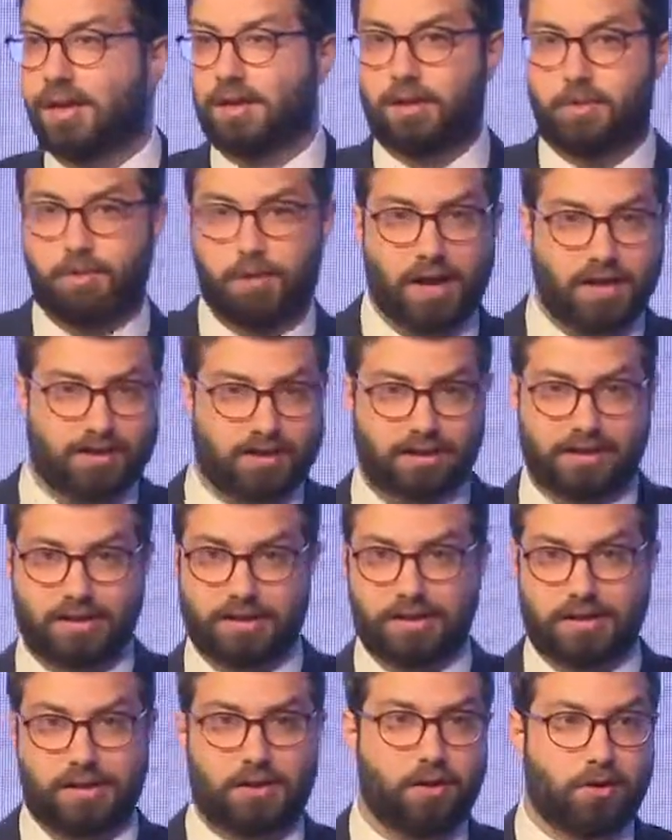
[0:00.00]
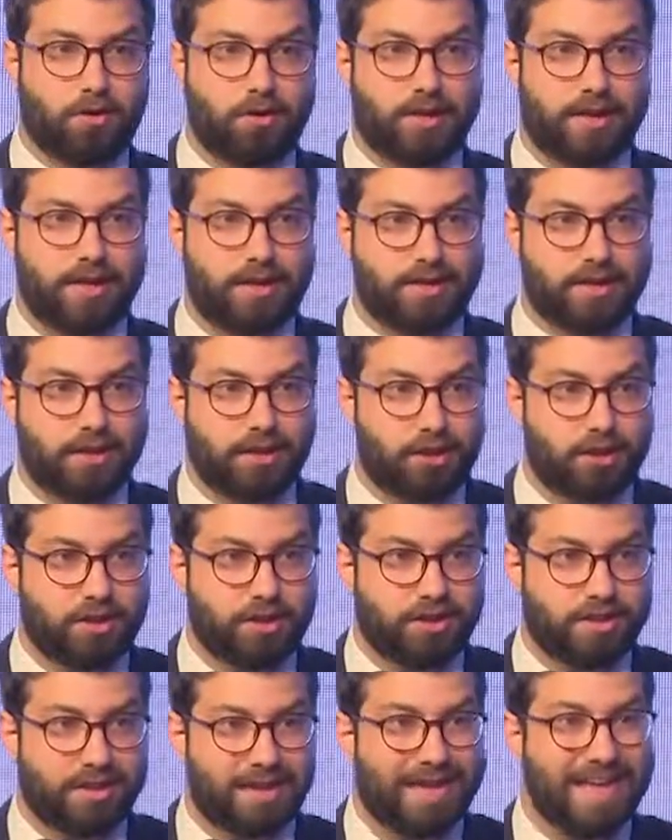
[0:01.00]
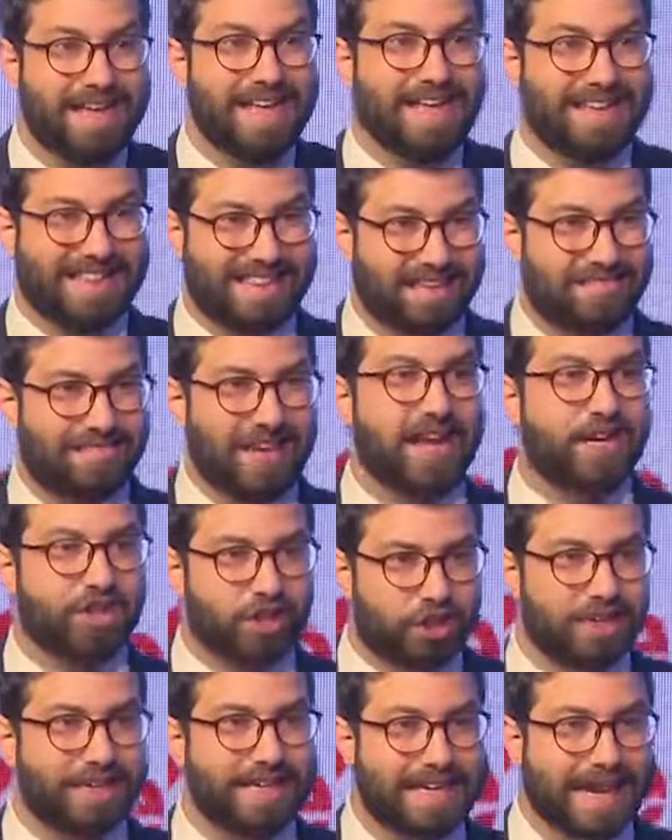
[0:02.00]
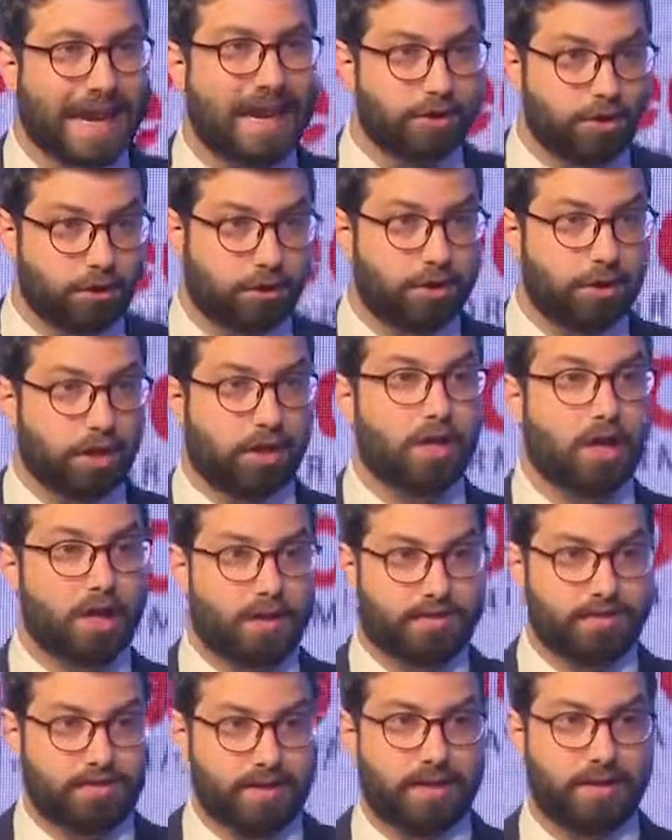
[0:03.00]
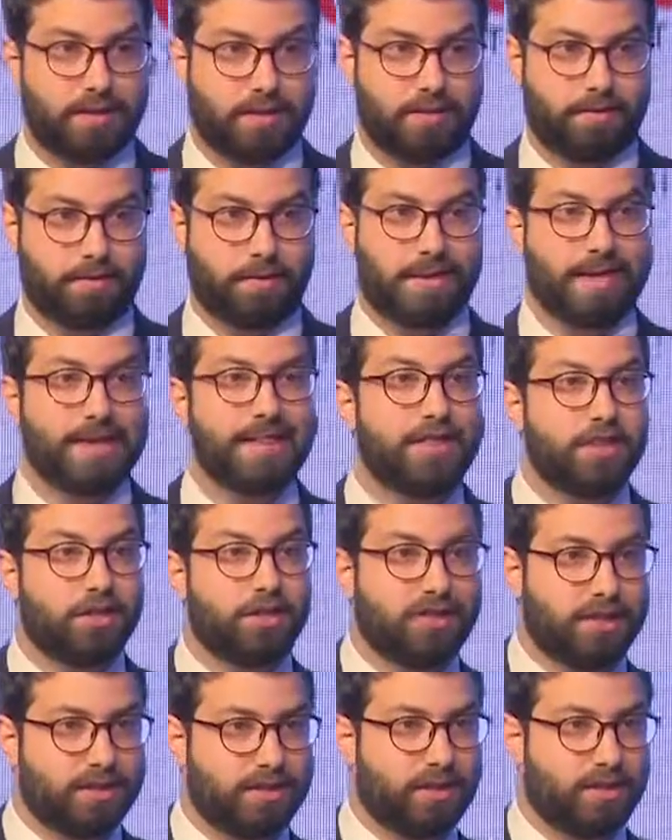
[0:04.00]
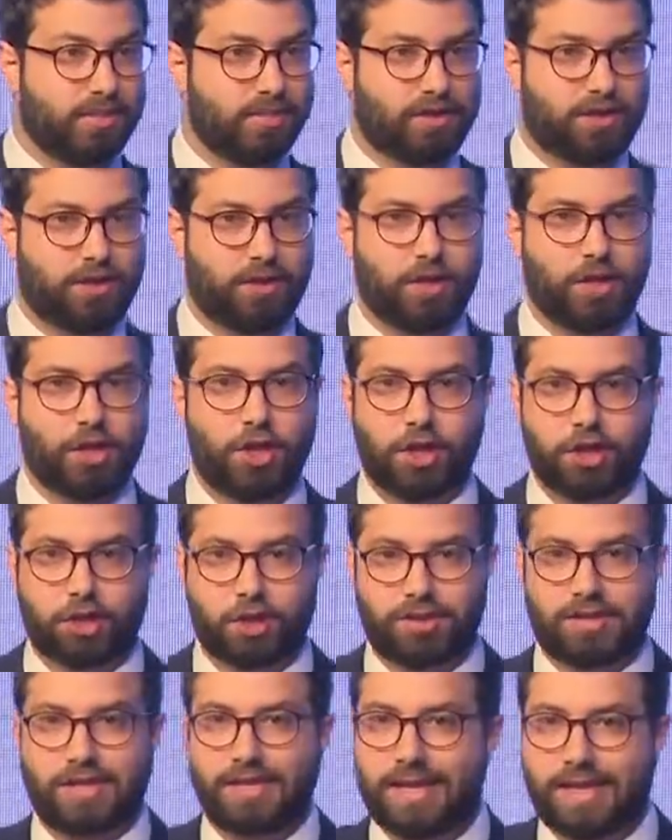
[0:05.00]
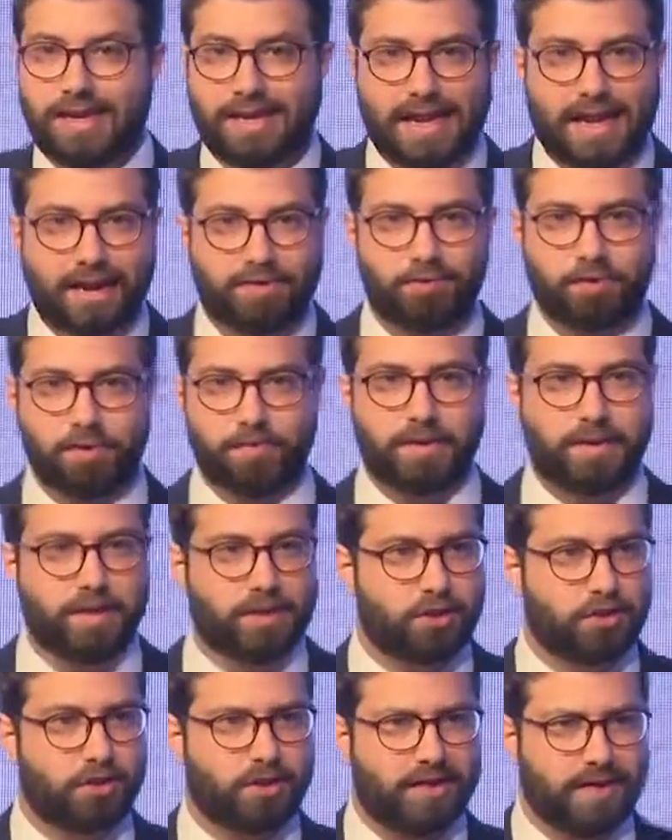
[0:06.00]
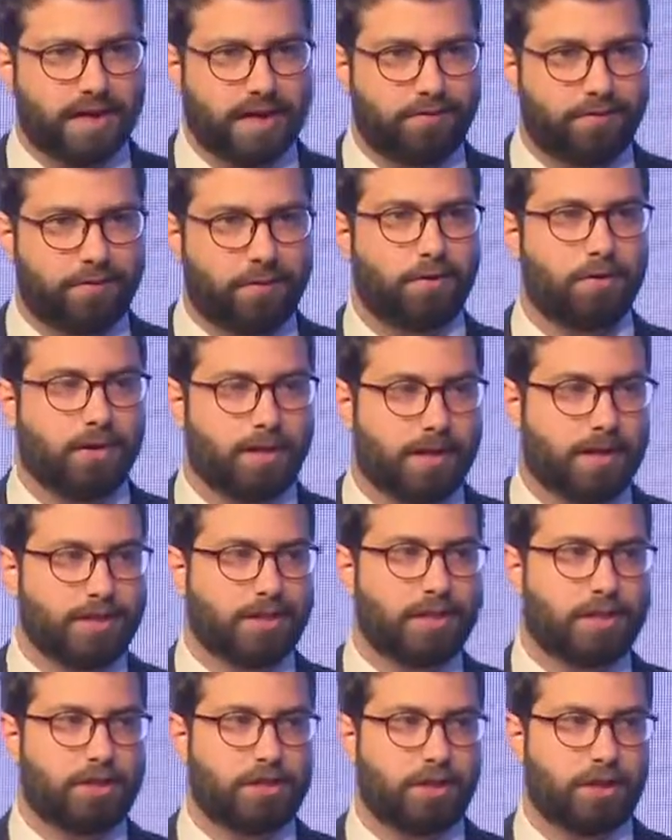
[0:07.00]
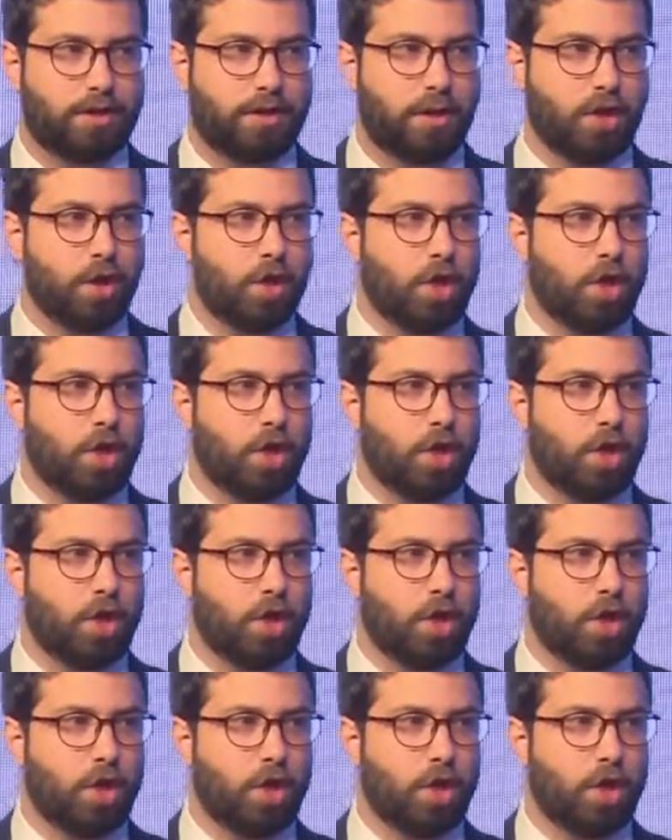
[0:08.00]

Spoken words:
their processes in their organizations, they've actually gathered a lot of data in their systems. So today, in every ministry, in every organization,